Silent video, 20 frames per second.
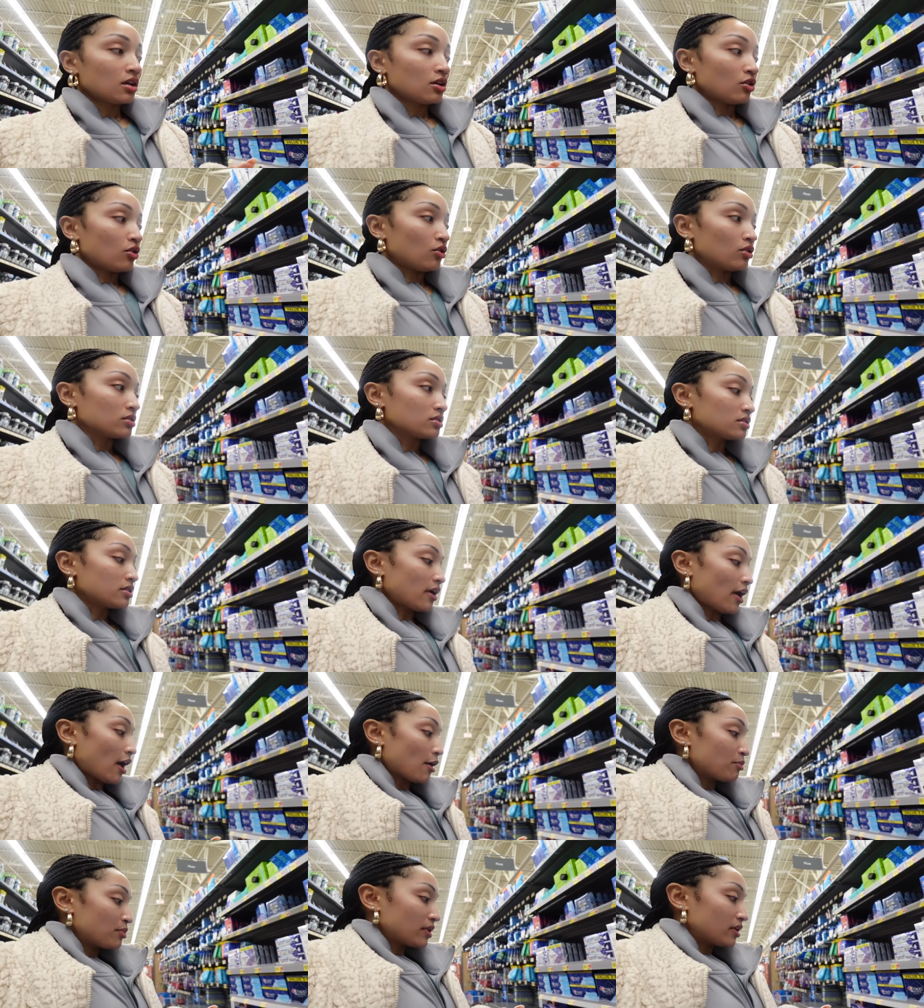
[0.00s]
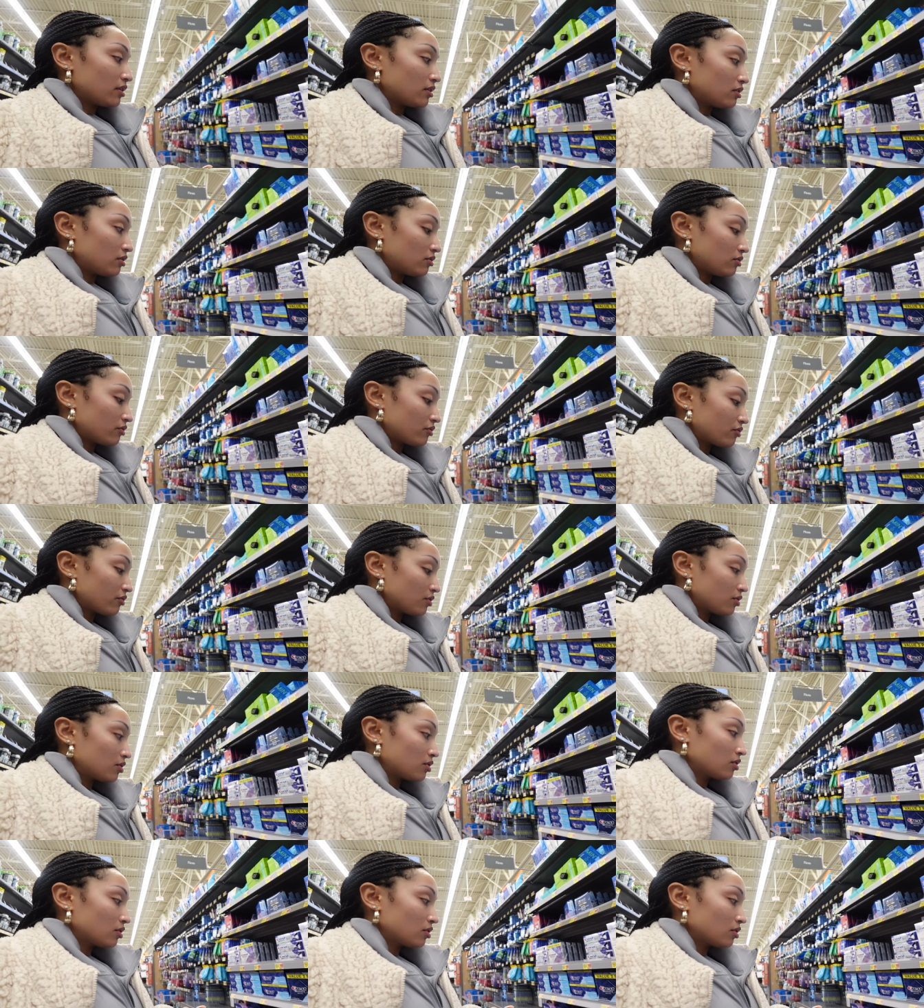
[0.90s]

on top of